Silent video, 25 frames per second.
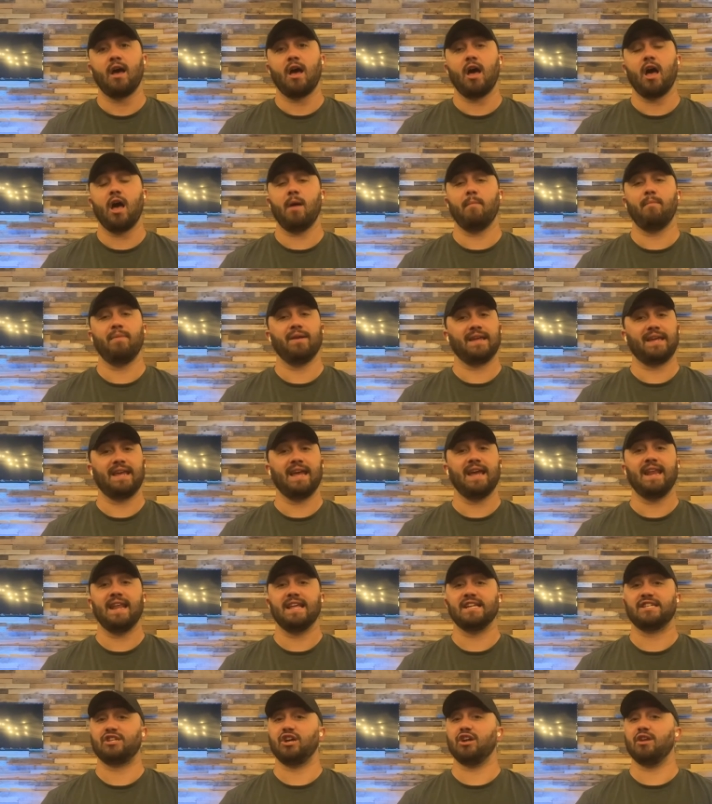Um, but
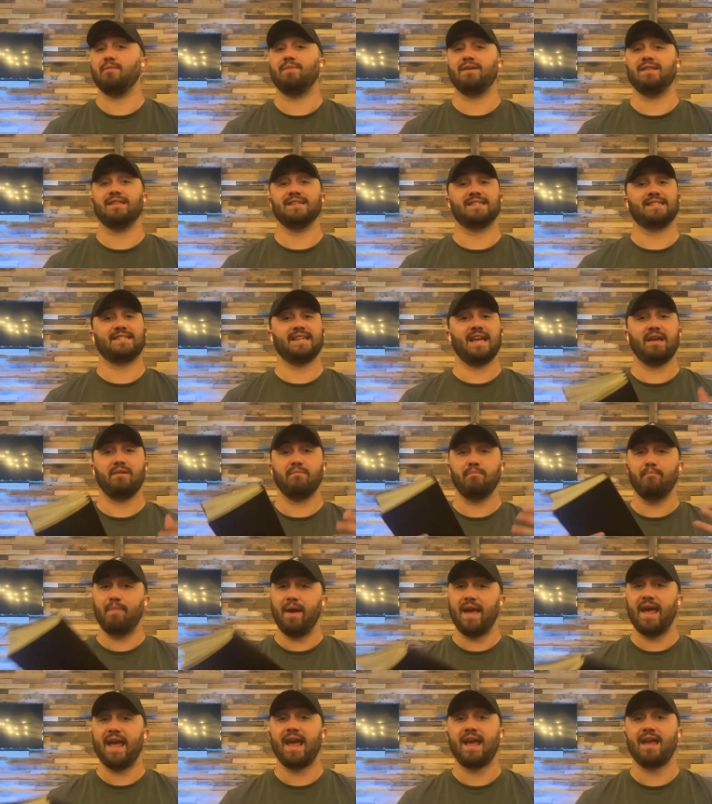again, it's going to be the same
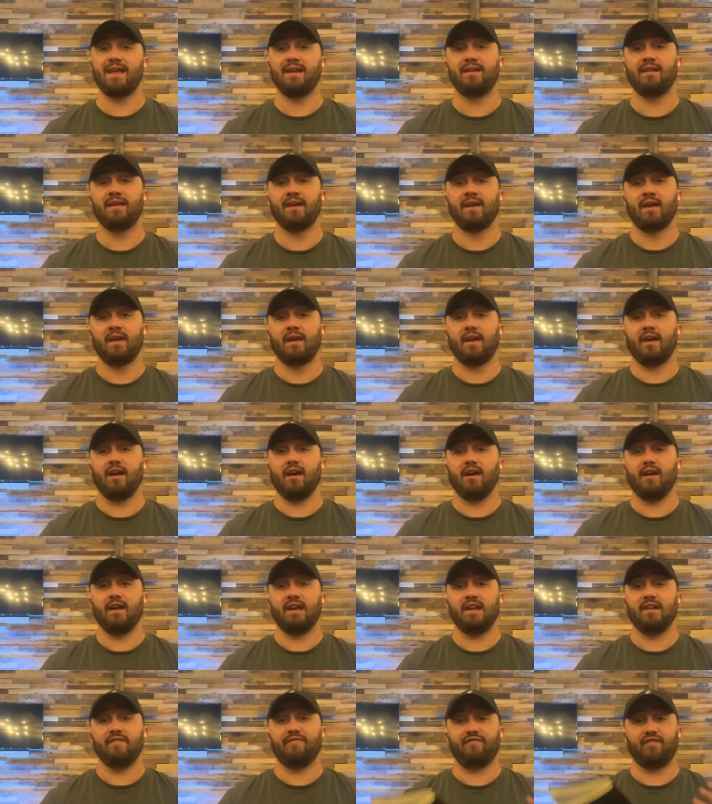band uh,
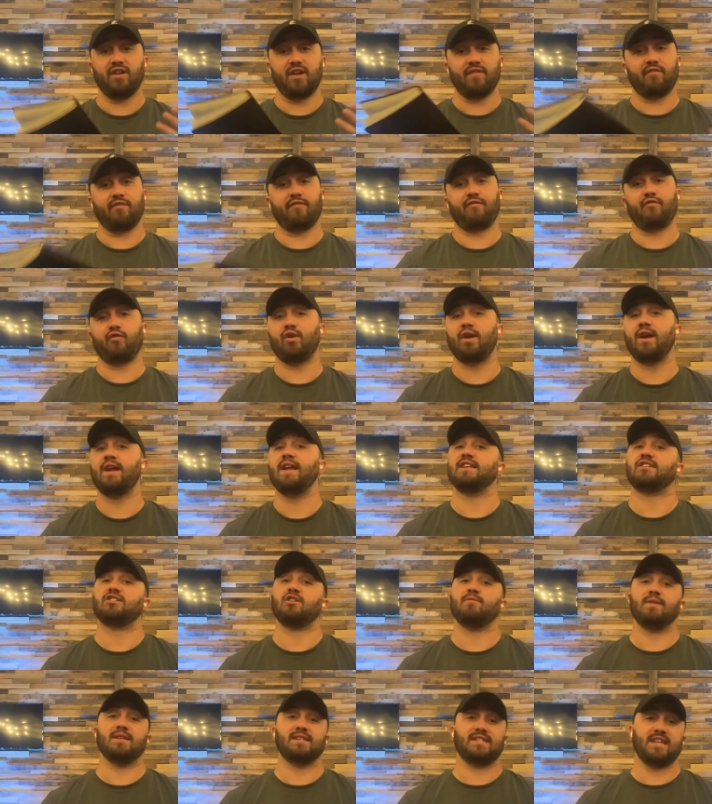and for free.
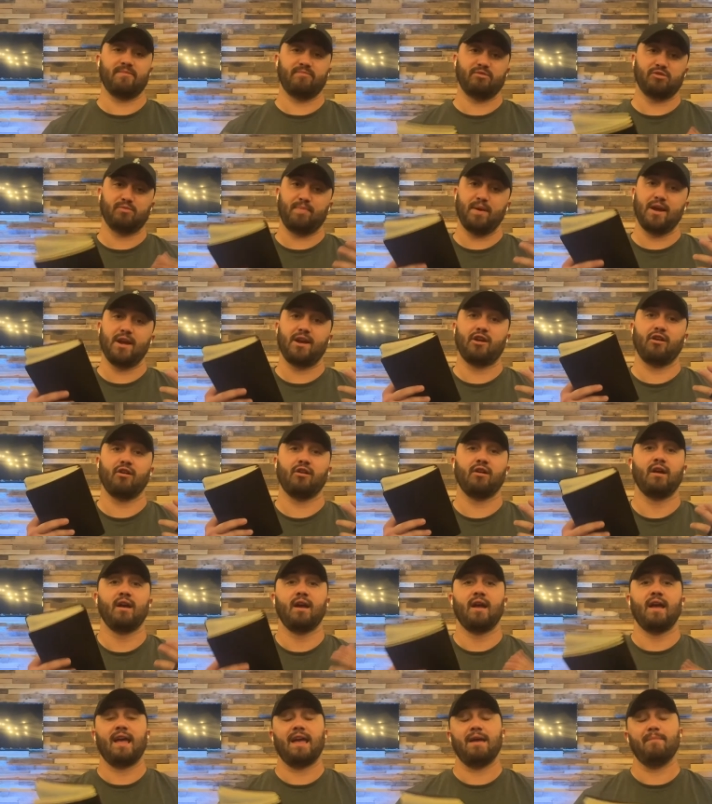It's going to be the same speaker
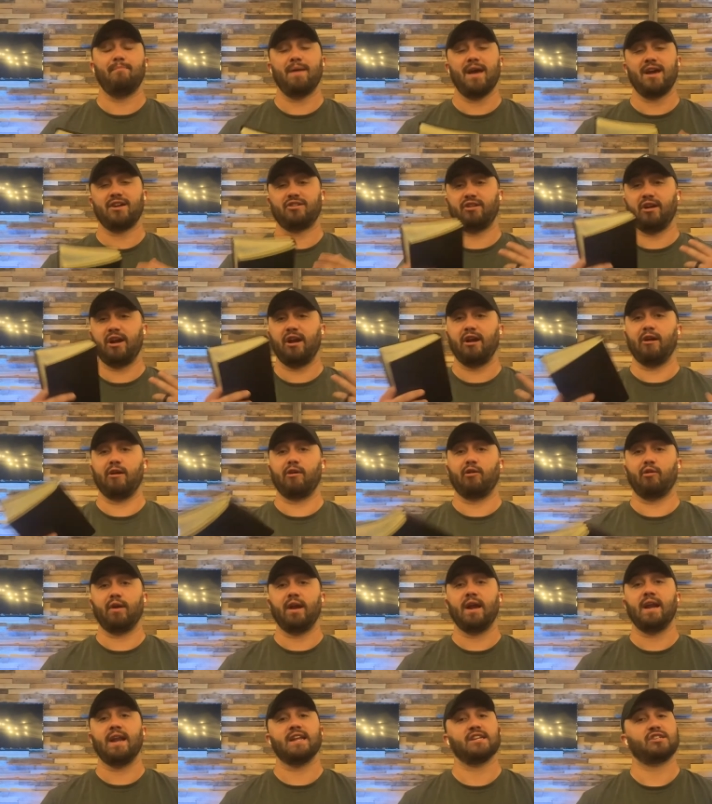and Pastor Eric
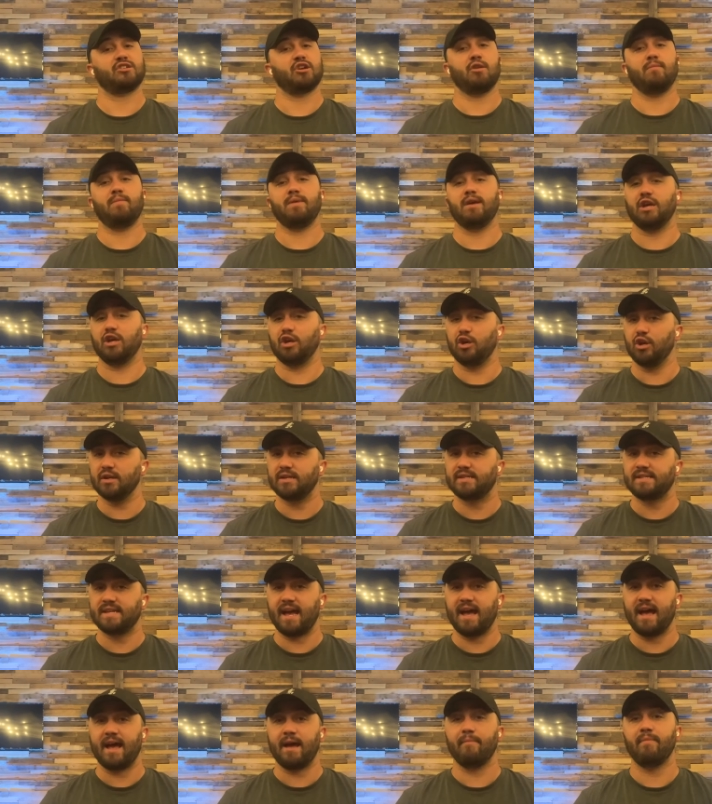Reed. It's going to be a good
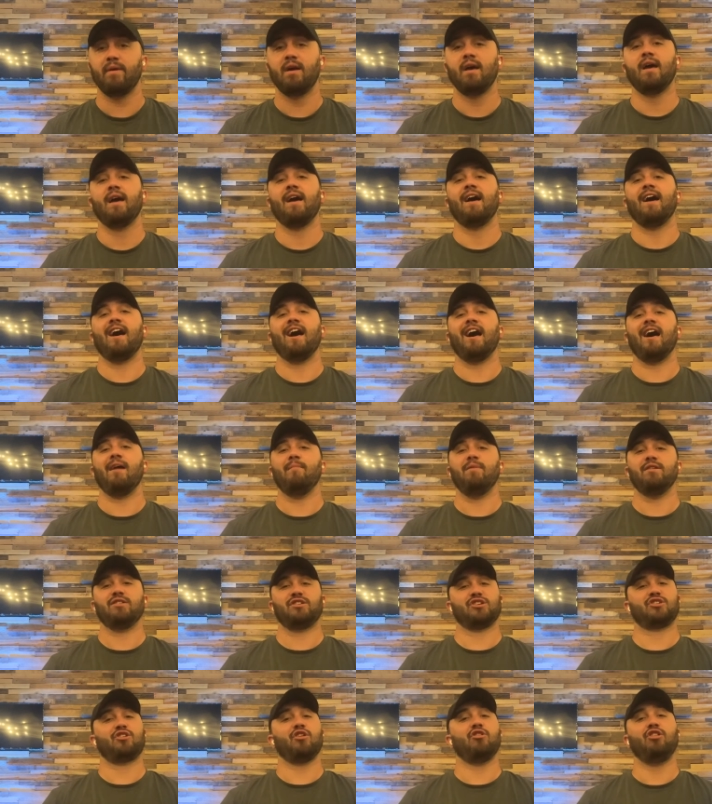time, uh, but
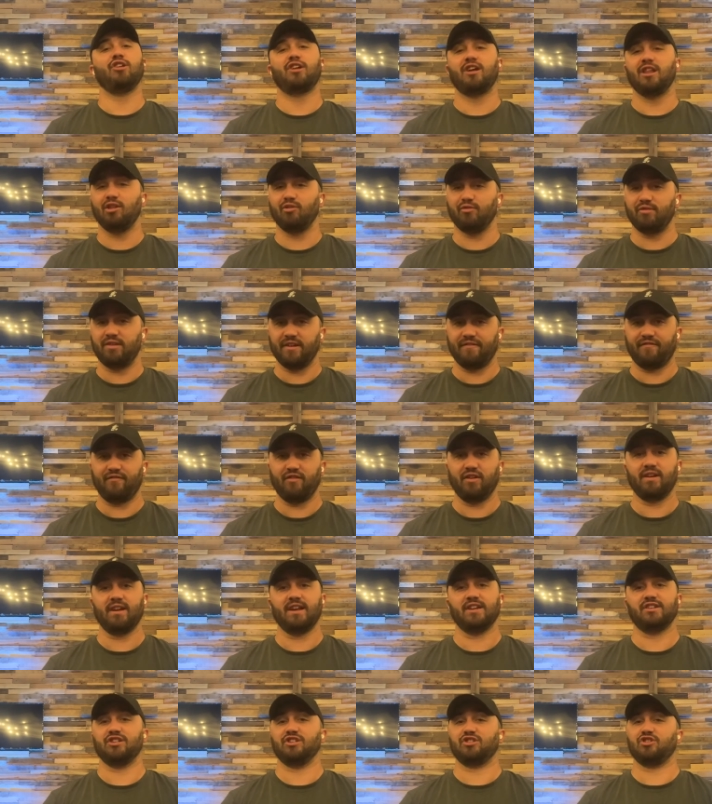it's just going to look a little
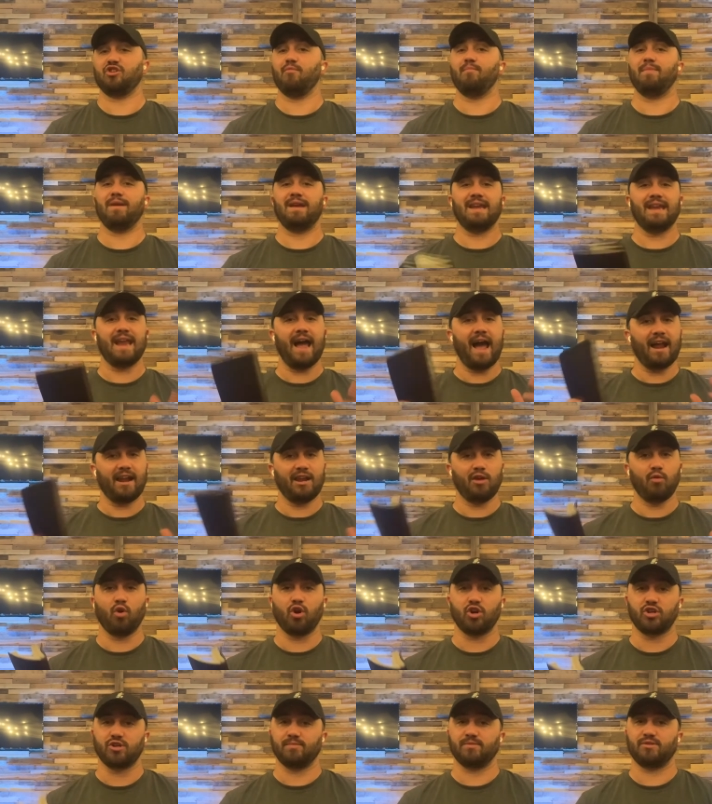different. It's just going to be nightly
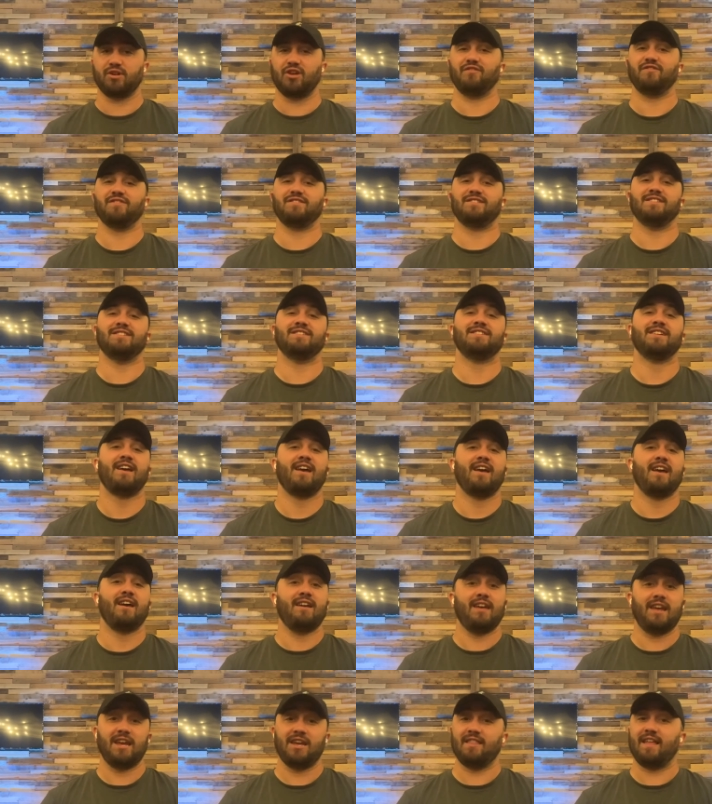worship services,
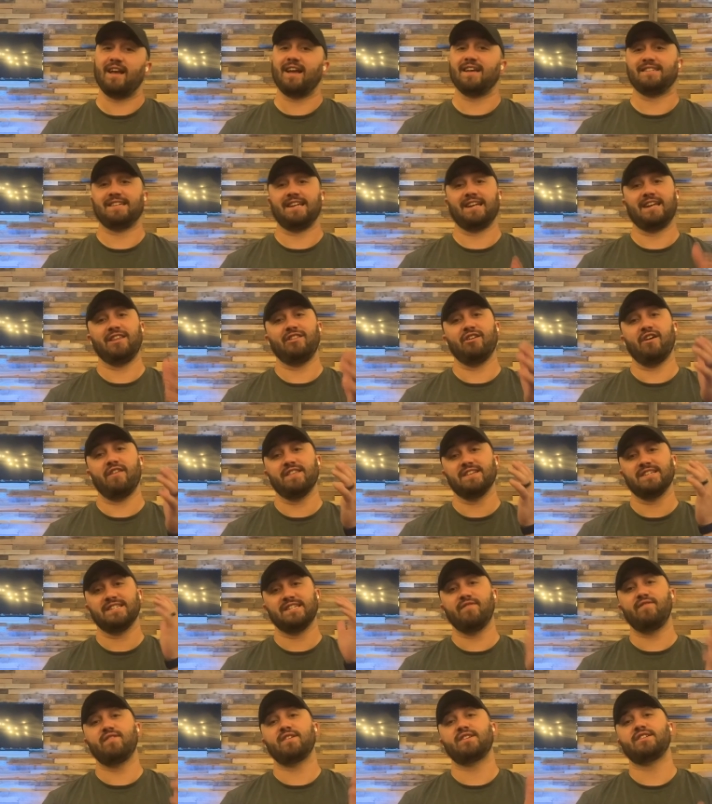like I said, either at the
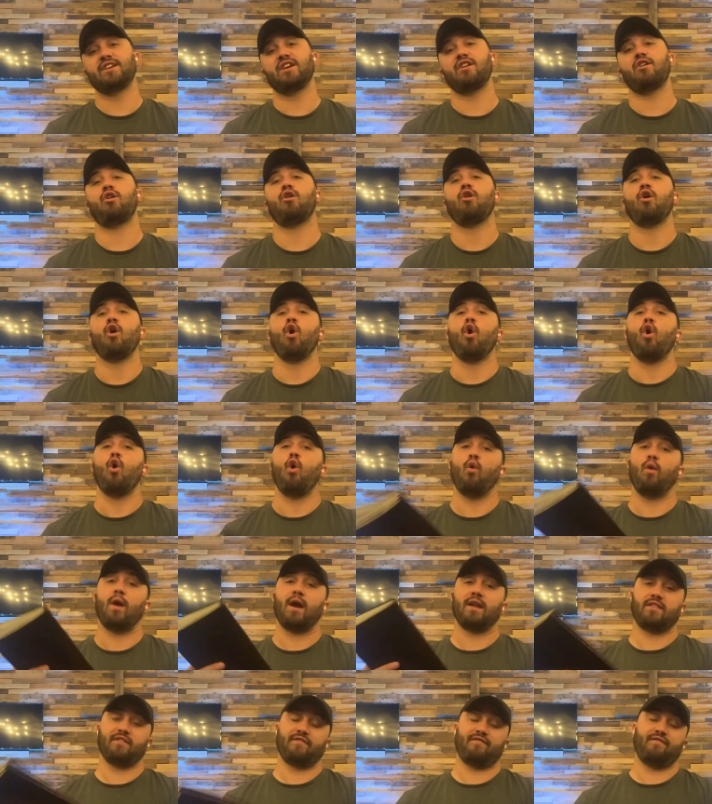Civic Center
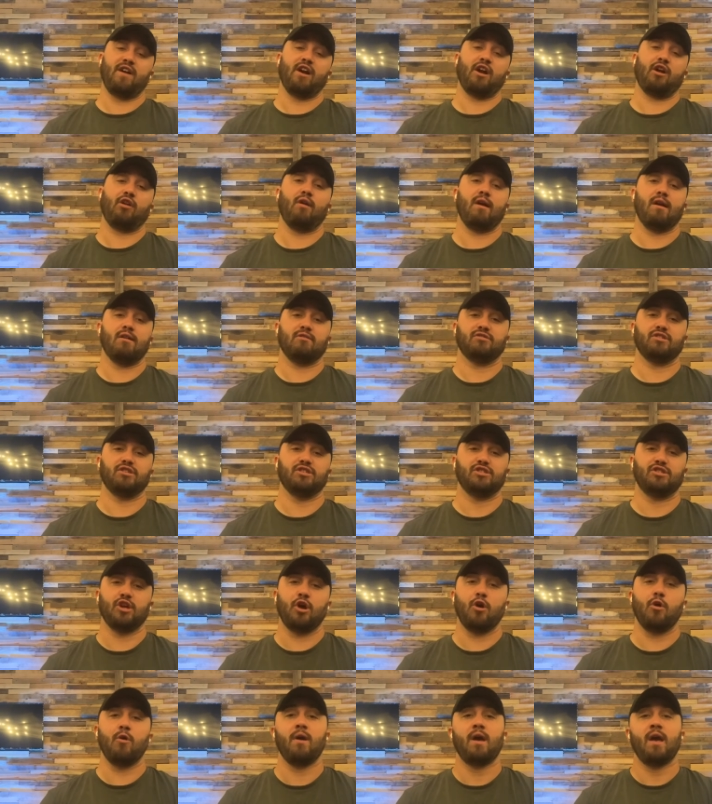or at the fairgrounds. And
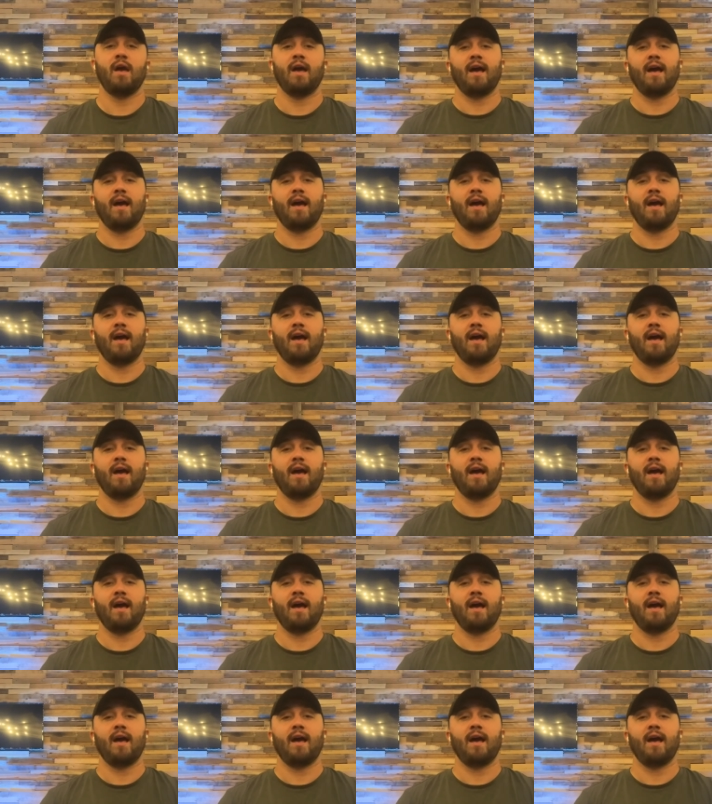so